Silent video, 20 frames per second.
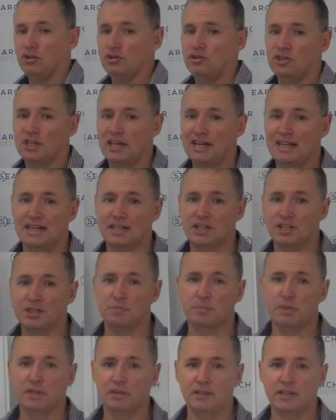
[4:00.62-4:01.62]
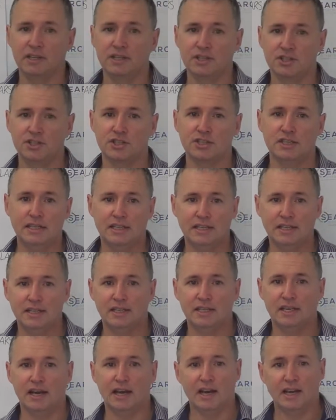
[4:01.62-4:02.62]
user experience.
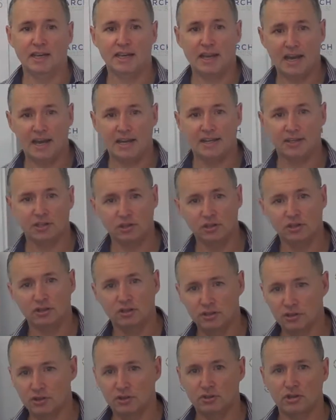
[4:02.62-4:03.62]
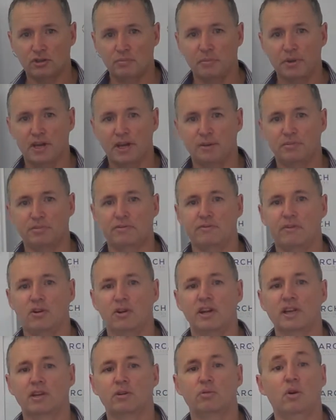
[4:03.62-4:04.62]
Again, Google's all about
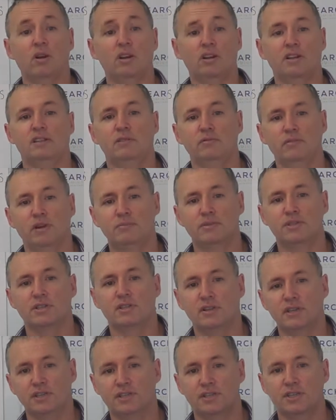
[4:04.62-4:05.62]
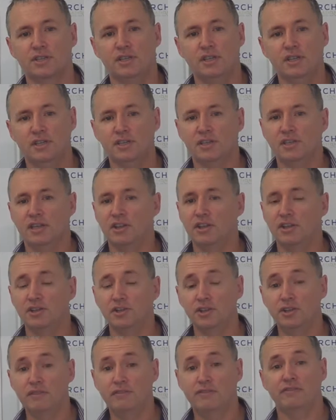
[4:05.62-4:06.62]
providing quality websites. The
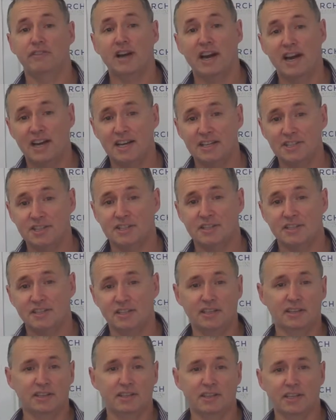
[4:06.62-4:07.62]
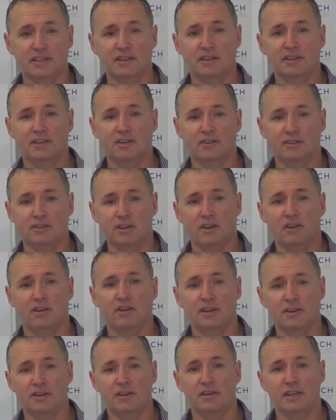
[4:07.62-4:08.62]
new fast in
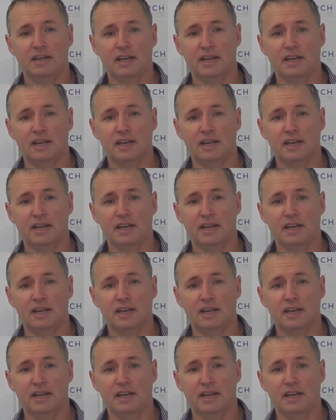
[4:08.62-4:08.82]
online